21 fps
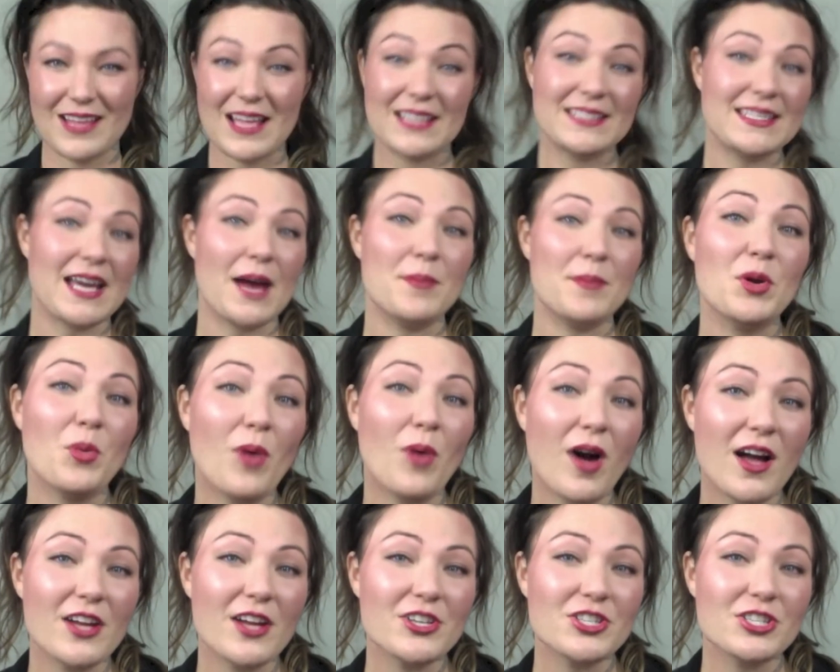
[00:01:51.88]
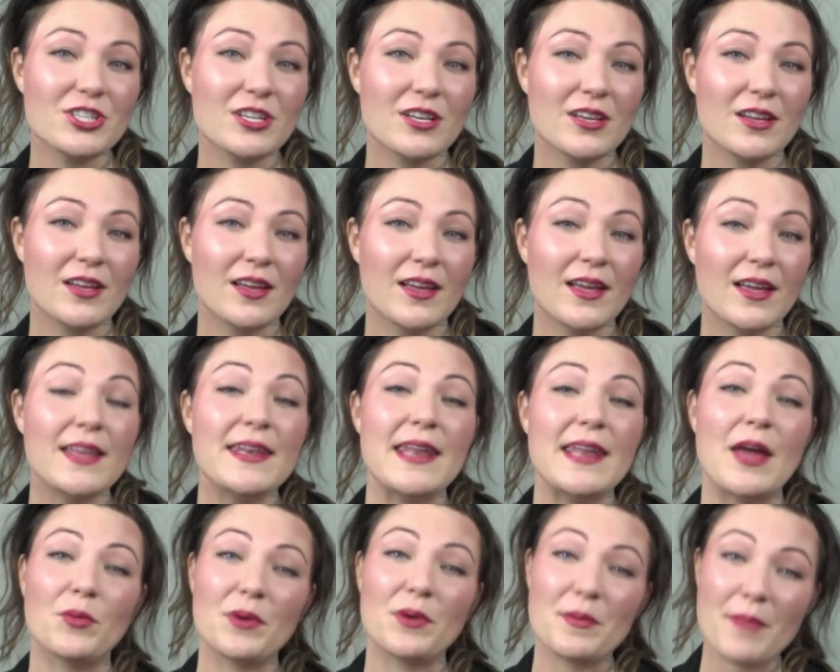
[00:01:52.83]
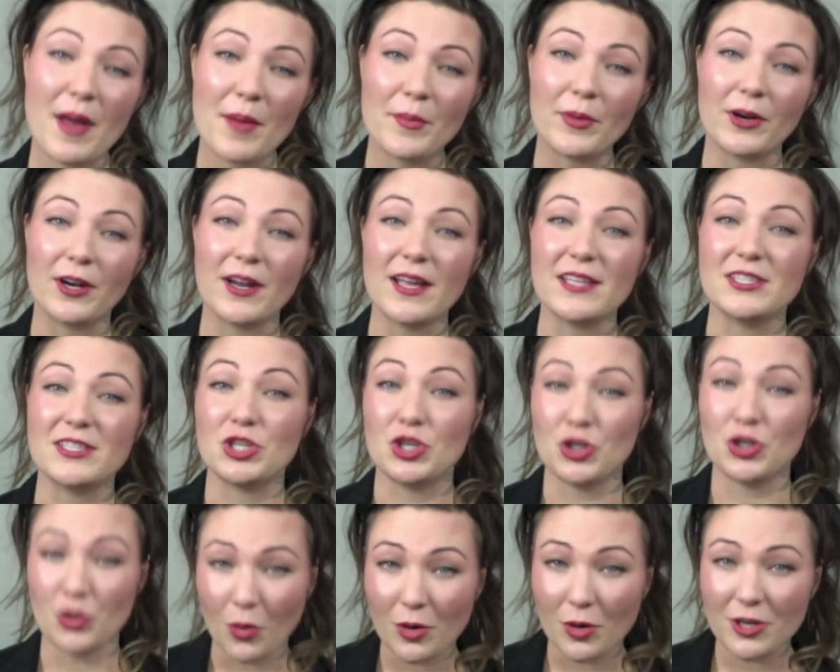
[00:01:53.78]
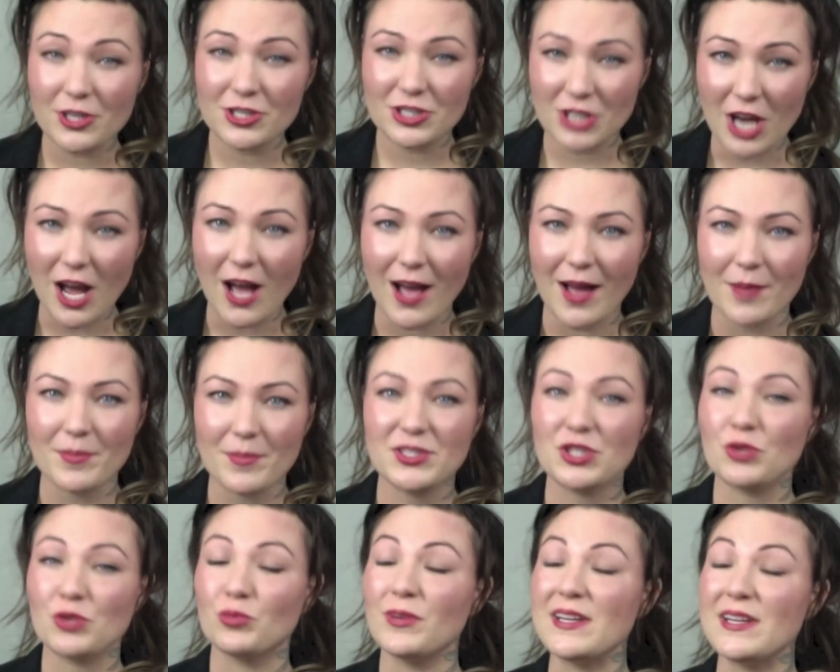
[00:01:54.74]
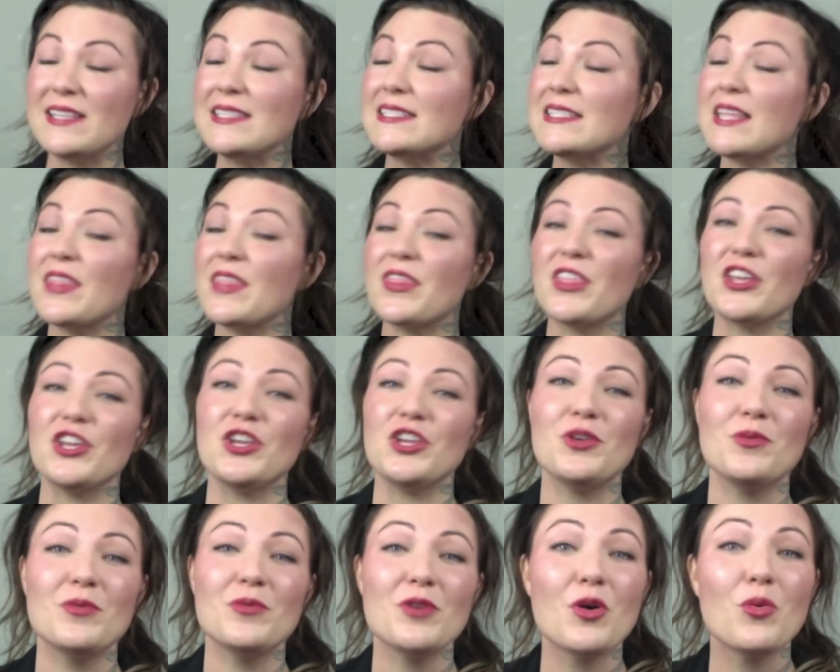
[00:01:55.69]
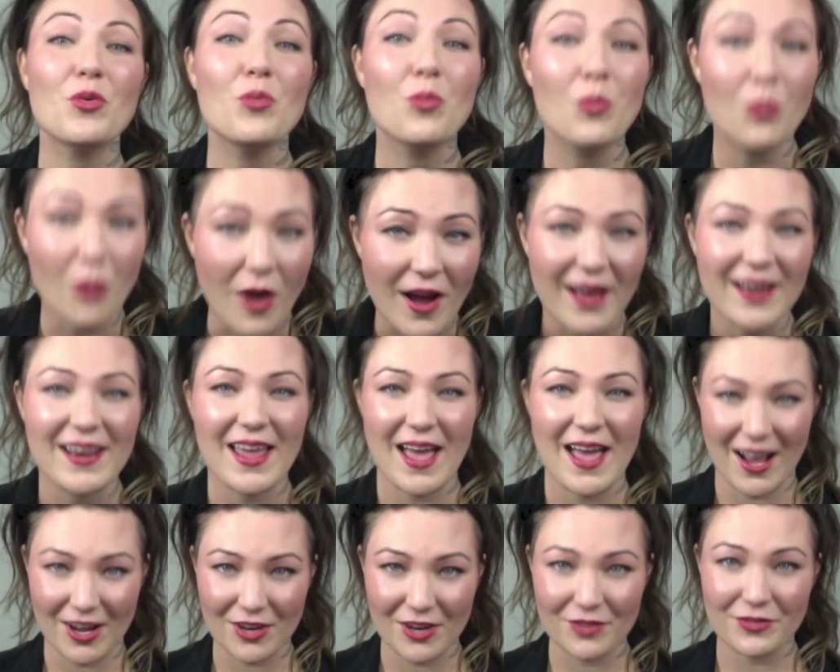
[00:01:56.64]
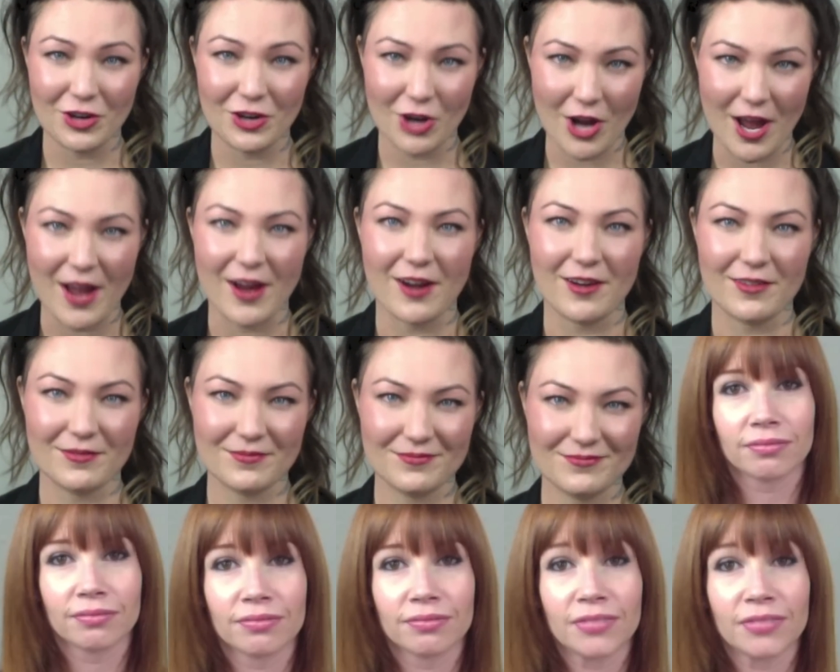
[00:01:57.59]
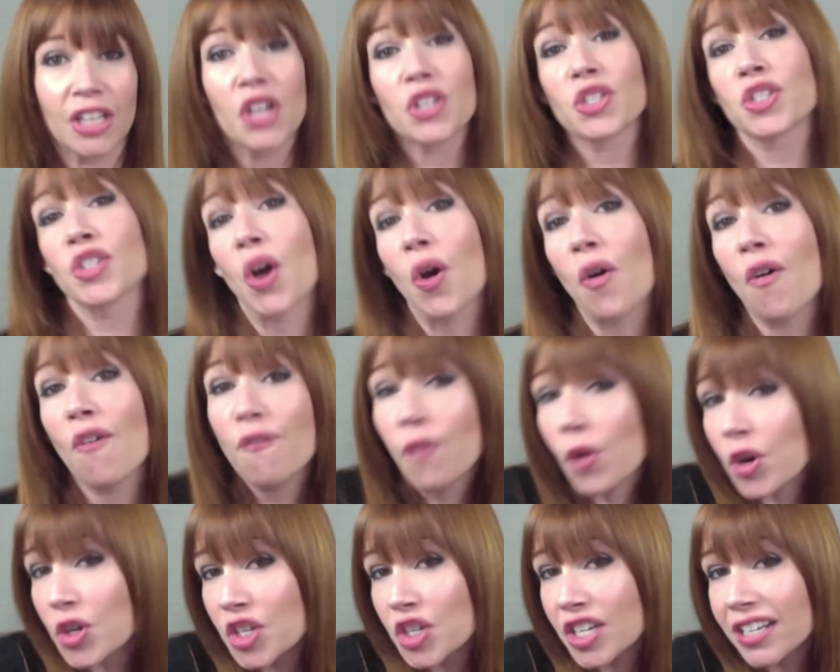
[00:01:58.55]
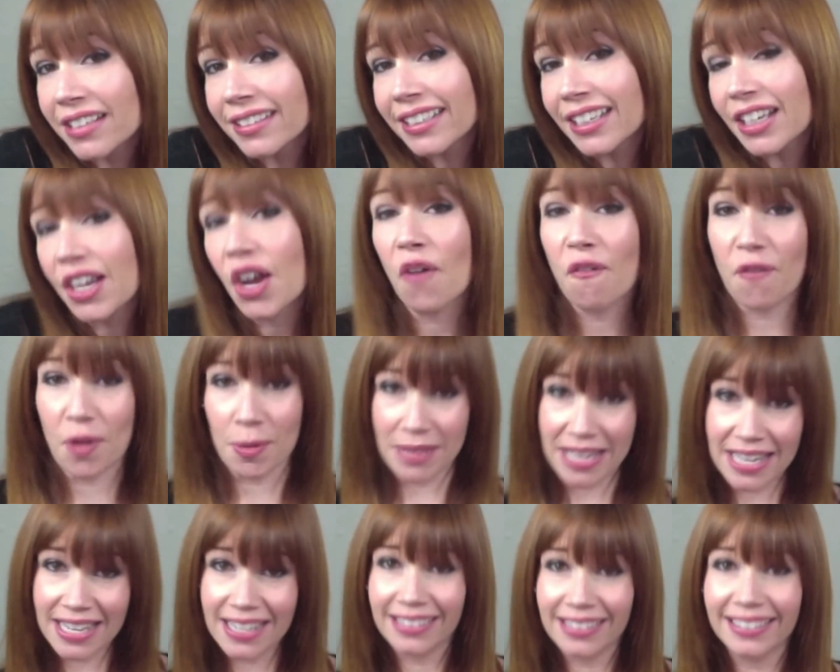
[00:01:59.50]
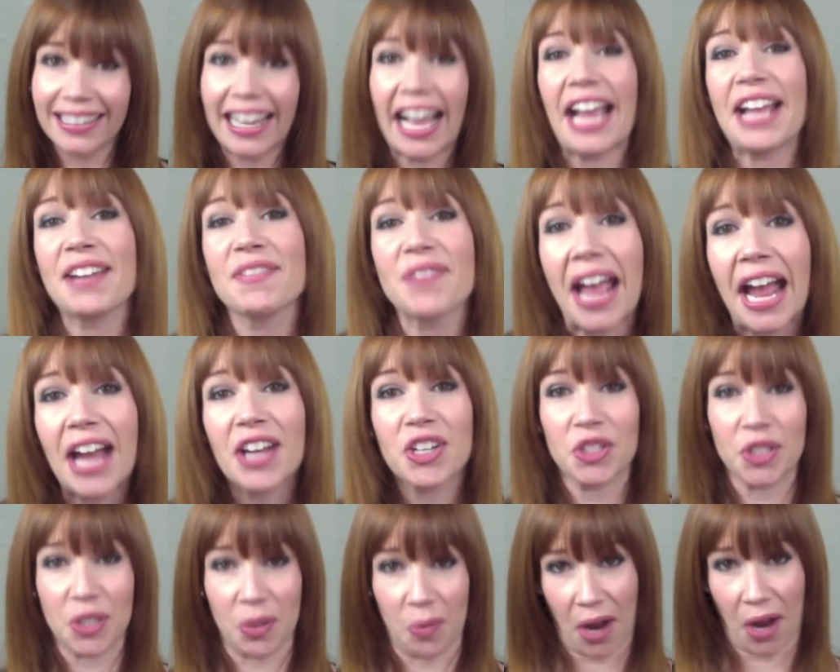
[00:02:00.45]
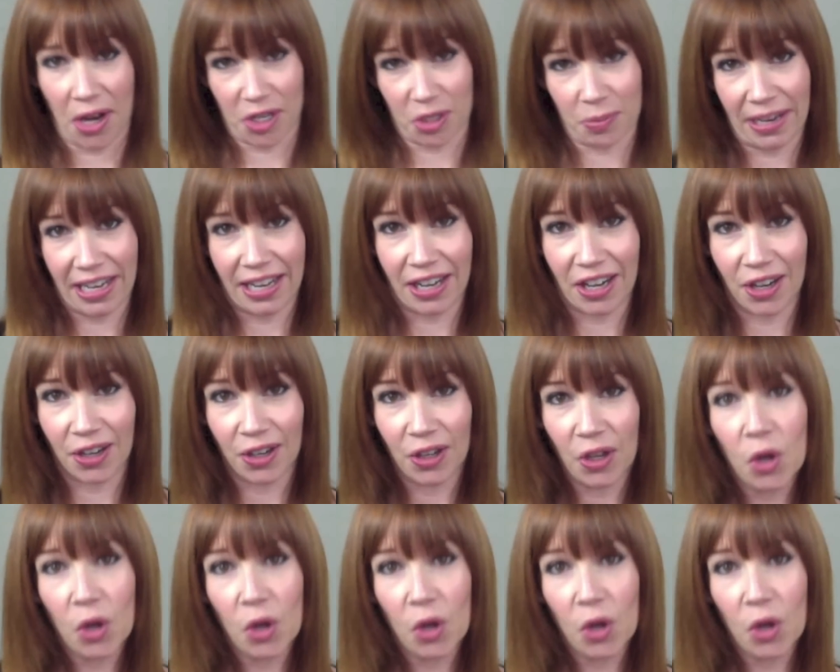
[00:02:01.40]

Time to wash. Now remember, it's your job to rinse the you-know-what out of your hair. So fortunately for me, I have Ashley wash my hair.